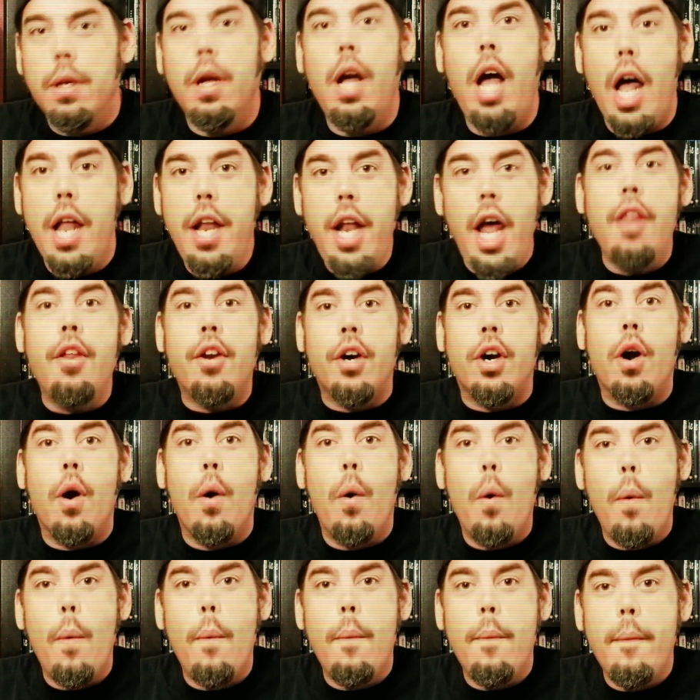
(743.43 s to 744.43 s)
another
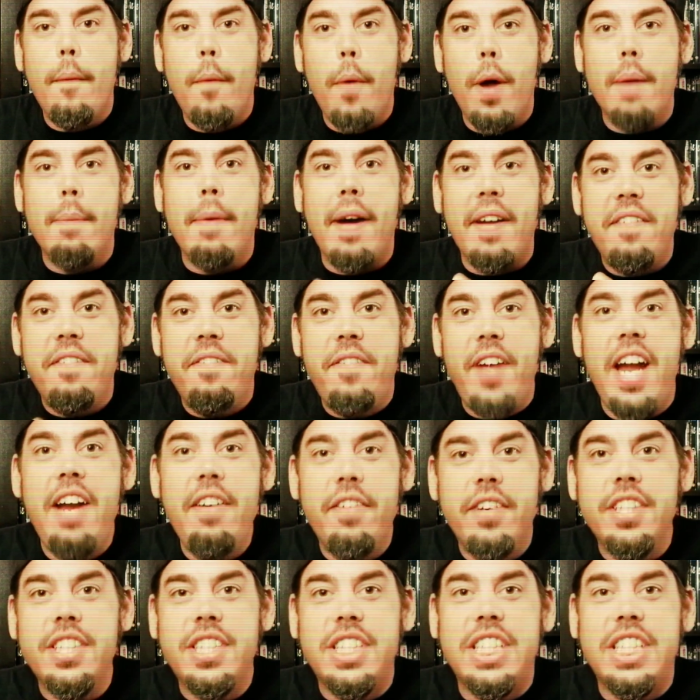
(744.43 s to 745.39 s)
one of my favorite